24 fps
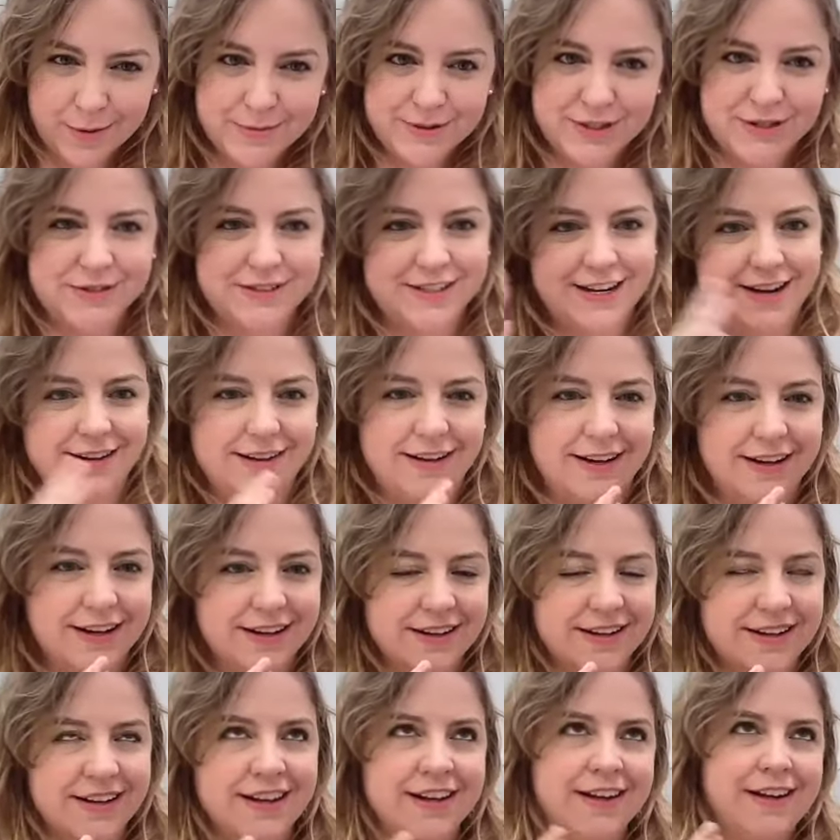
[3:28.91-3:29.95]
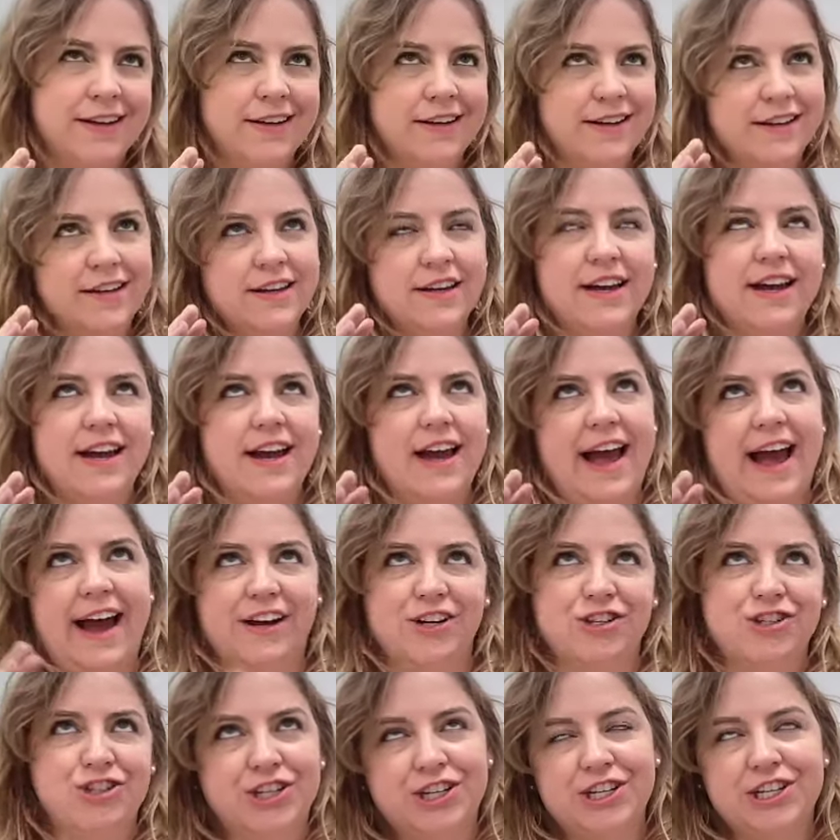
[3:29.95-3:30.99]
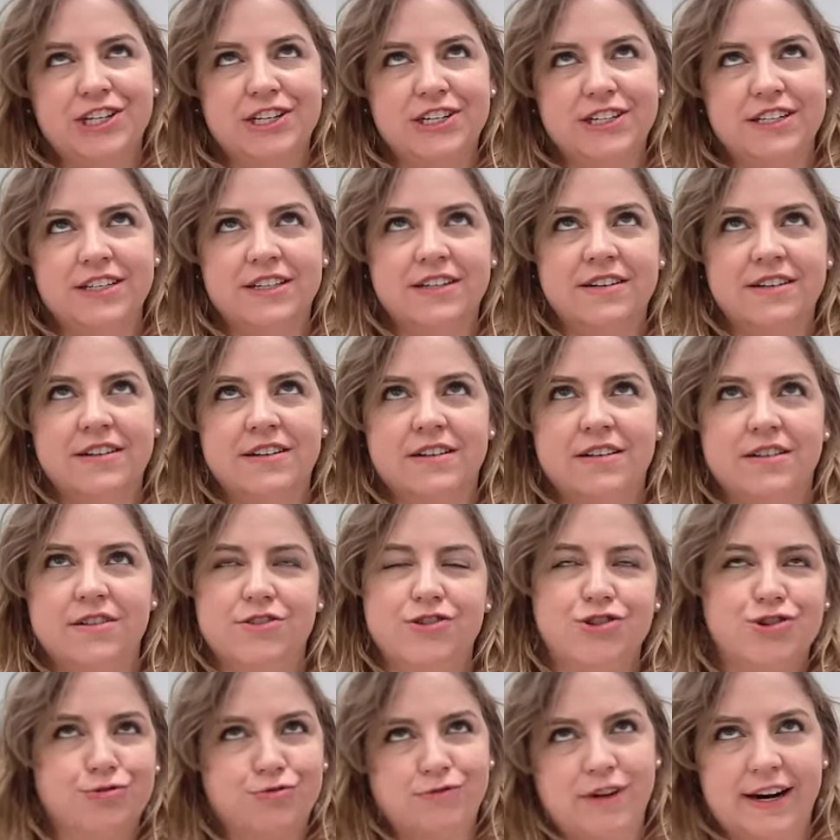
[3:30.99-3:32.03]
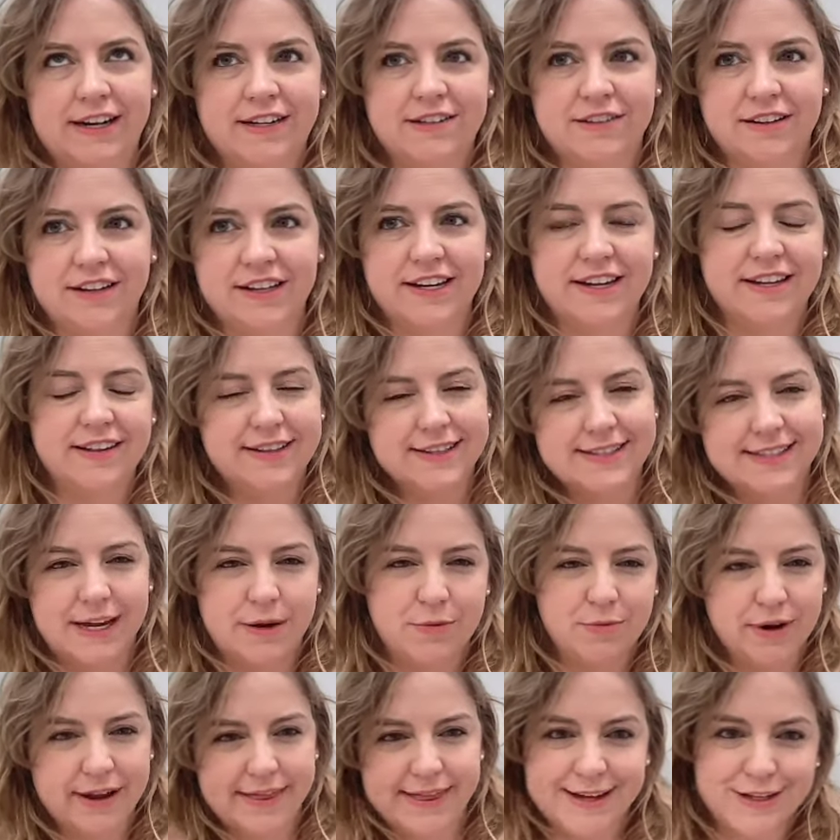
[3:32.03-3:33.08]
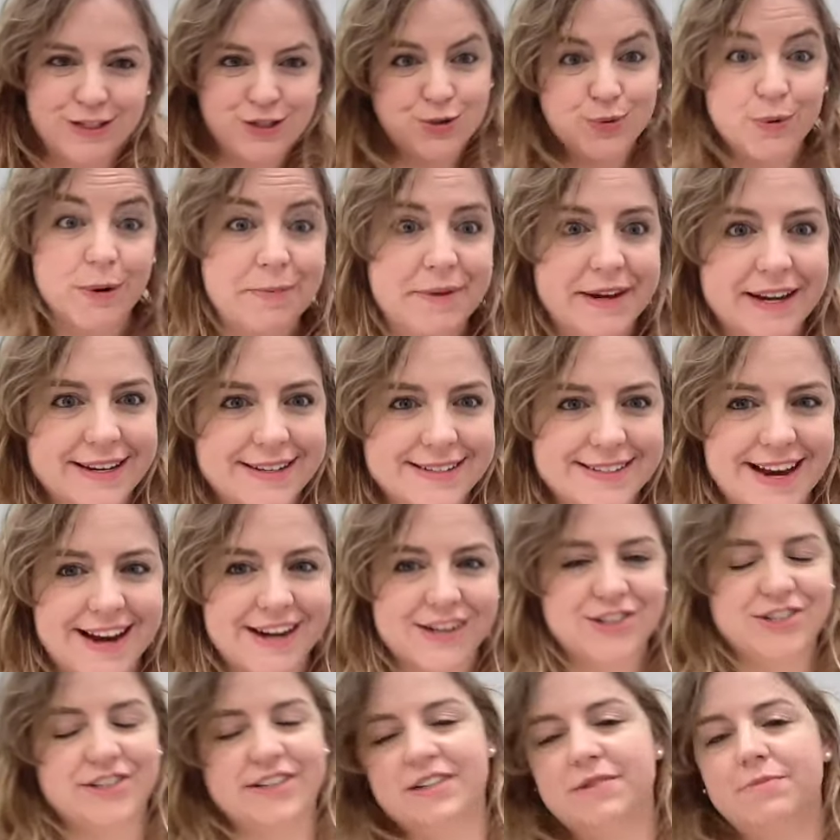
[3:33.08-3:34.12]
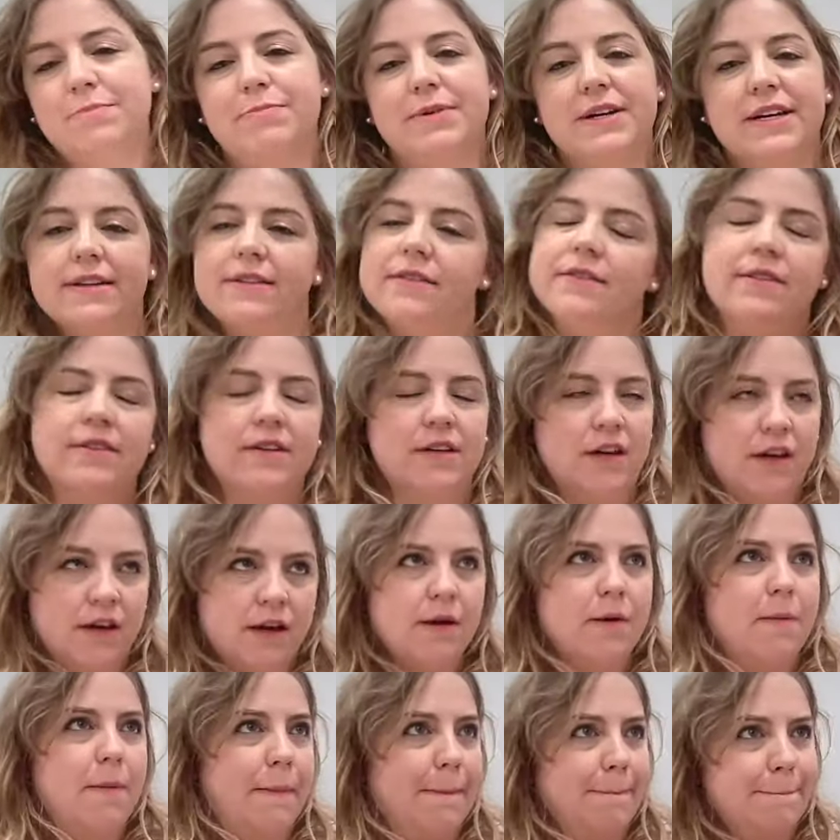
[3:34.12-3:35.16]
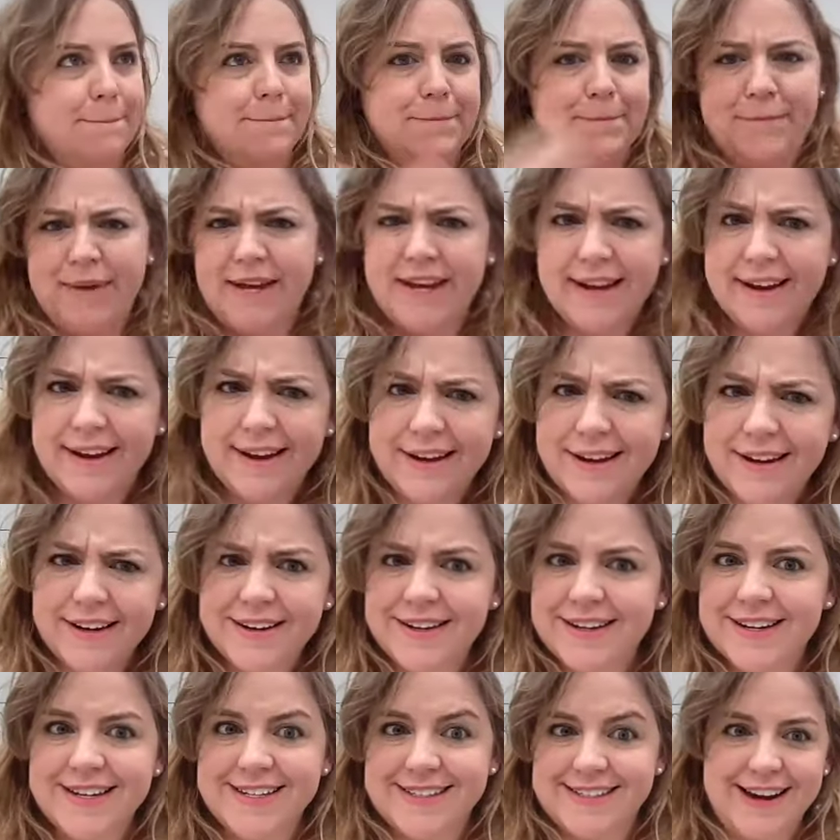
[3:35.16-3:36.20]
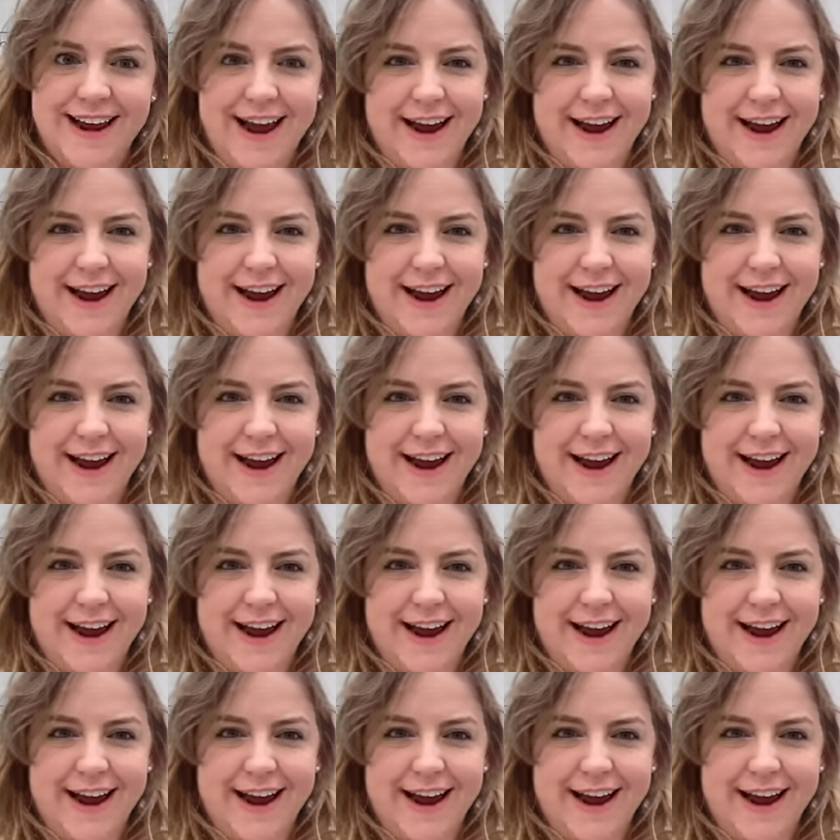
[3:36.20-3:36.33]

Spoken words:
So it's not like action directly in the same way that swimming is action, but being is an